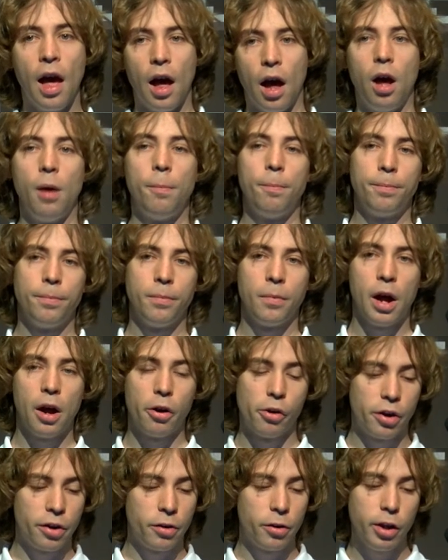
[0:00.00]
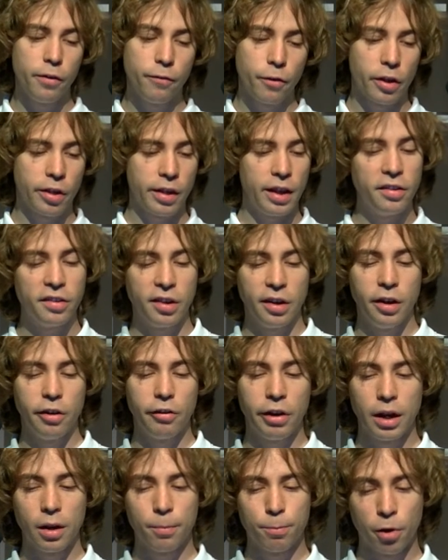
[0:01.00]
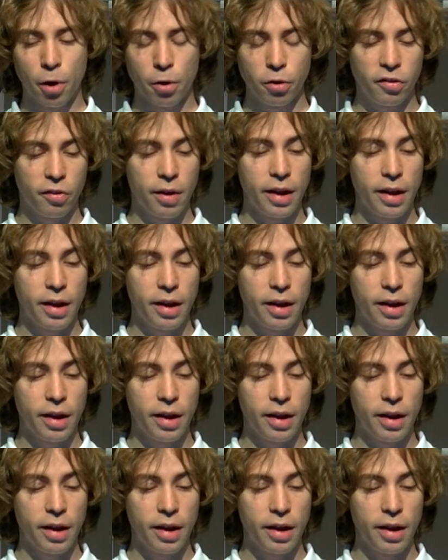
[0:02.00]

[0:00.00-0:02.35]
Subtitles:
Our reverse engineering approach